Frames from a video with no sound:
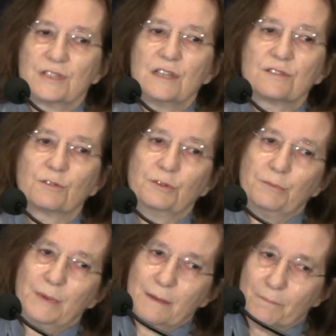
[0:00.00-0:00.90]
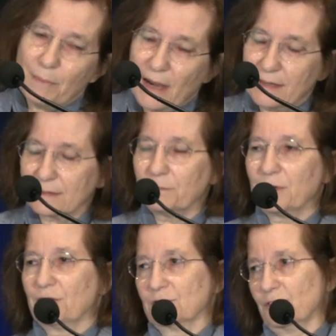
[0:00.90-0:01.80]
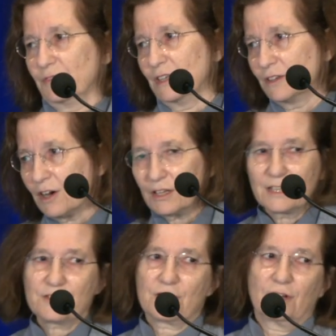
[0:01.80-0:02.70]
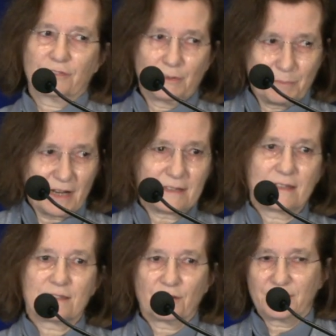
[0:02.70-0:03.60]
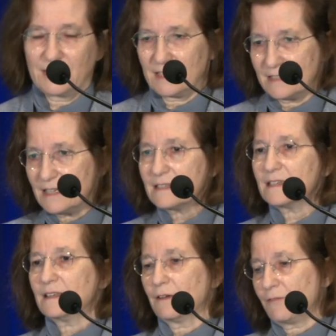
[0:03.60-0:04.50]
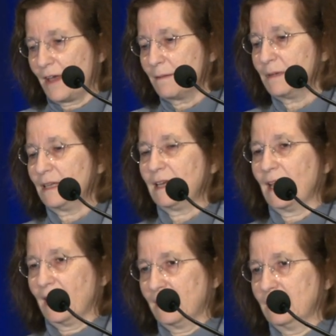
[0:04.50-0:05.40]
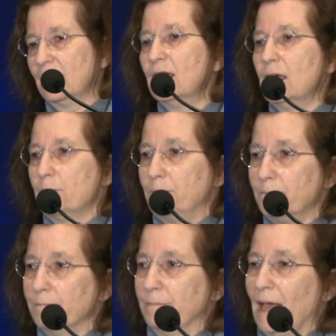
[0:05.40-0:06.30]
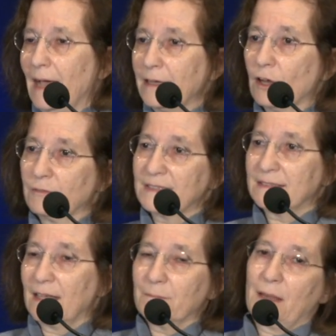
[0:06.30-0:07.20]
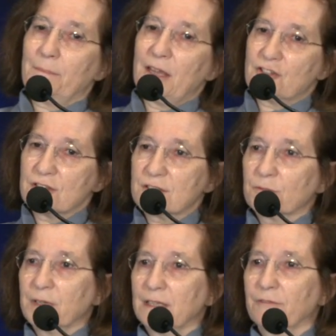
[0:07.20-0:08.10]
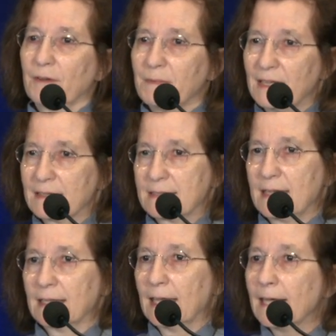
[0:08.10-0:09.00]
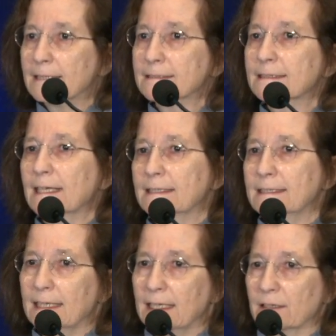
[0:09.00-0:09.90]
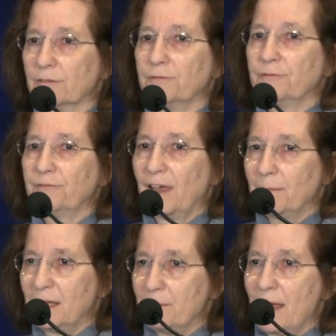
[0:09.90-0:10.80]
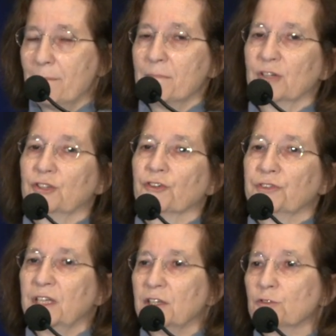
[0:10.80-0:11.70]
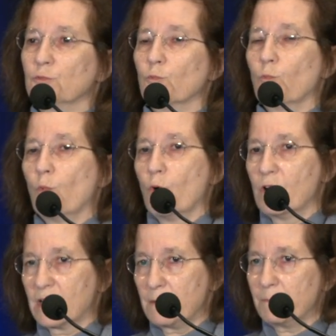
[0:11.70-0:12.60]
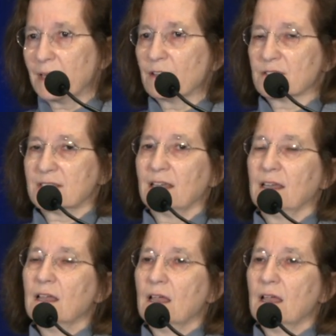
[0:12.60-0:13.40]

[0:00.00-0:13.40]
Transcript: this could be in part because of the knowledge of the presence of the disease in the family, and I always tell my patients with familial CLL that their family member don't need to worry because the